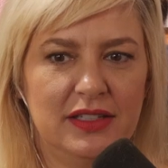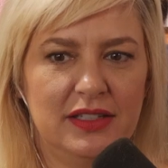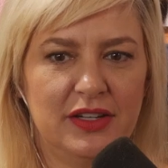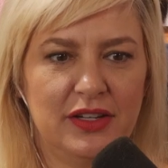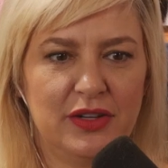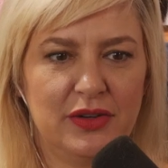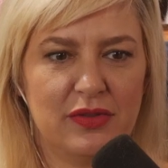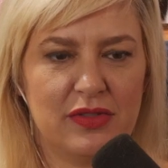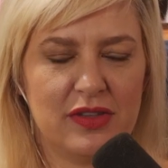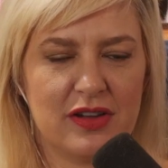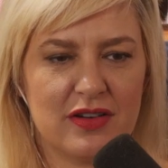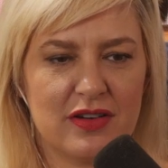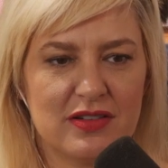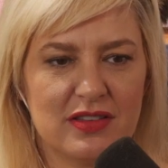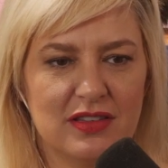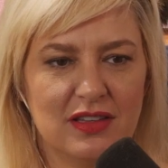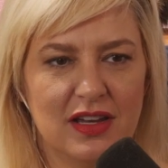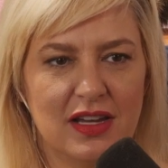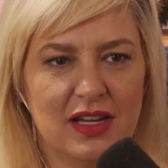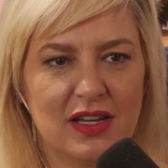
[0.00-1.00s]
You know,
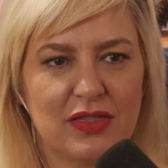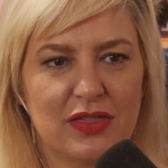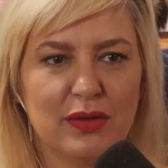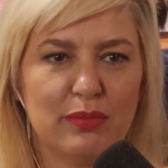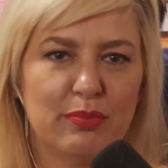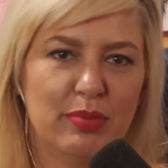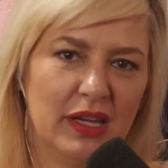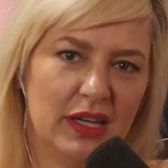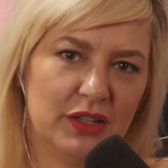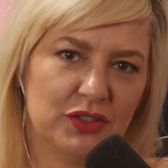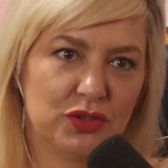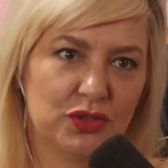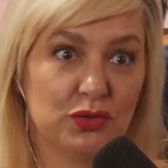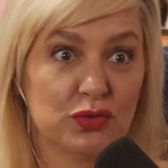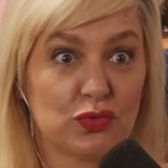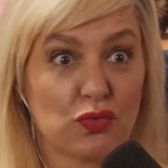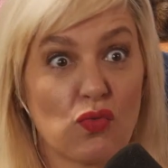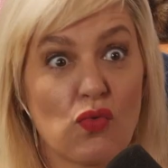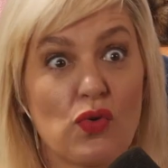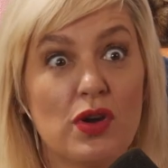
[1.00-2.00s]
there's like the bitch
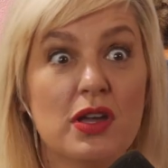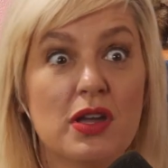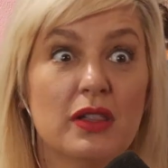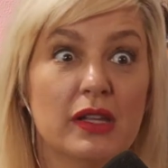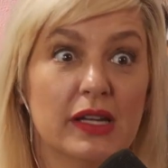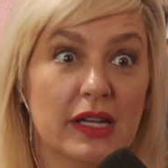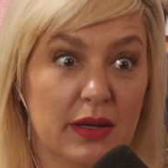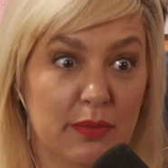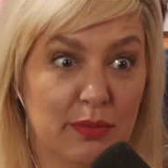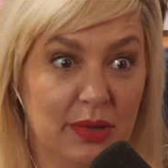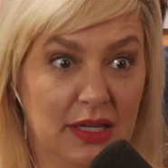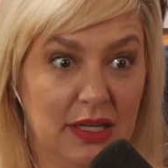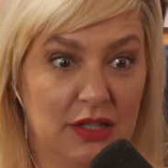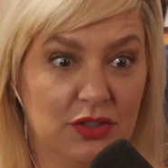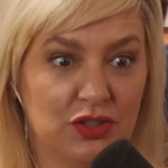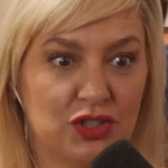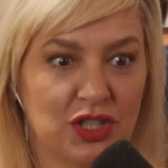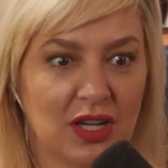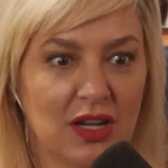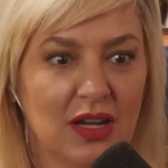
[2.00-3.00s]
who's really a
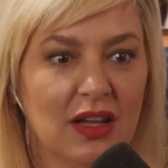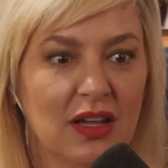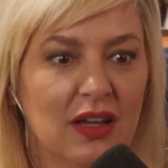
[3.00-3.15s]
bitch.